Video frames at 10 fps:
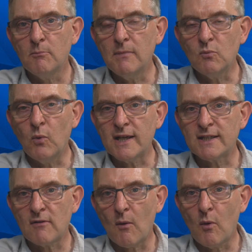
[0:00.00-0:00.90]

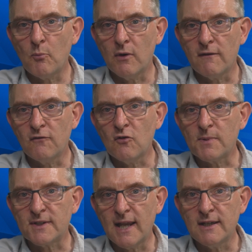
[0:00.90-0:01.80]
Midwest they're up
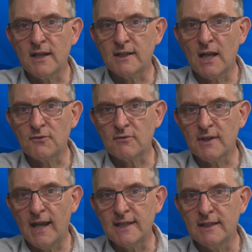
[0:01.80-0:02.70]
1.4% at
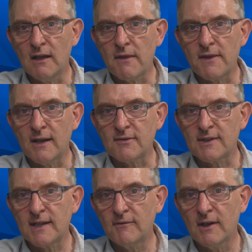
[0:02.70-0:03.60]

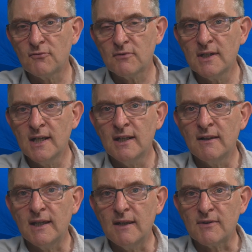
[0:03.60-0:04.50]
189,700.
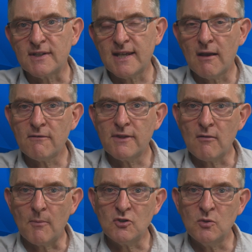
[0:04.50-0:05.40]
In the south
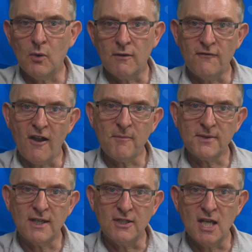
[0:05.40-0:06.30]
they're up
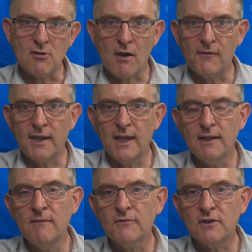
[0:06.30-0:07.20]
2.5% year over
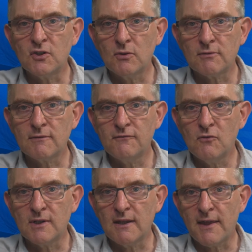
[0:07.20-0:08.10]
year to
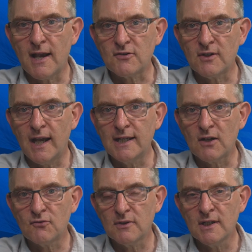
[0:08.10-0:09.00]

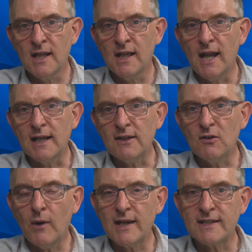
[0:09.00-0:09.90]
214,800 and in
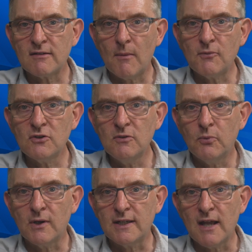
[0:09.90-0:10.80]
the west they're up
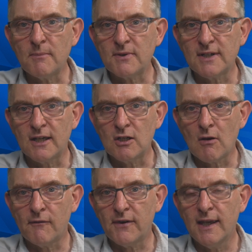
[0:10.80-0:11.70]
2.9% year
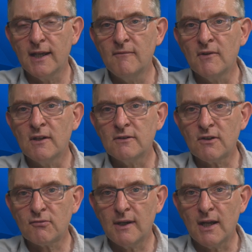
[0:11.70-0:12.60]
over year to
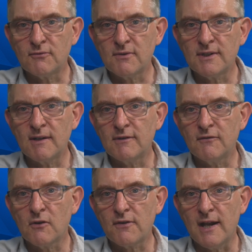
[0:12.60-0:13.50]

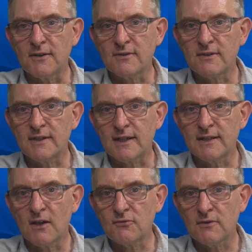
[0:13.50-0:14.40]

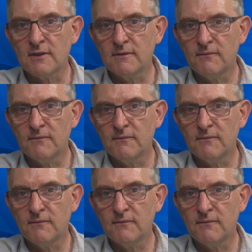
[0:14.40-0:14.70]
374,600.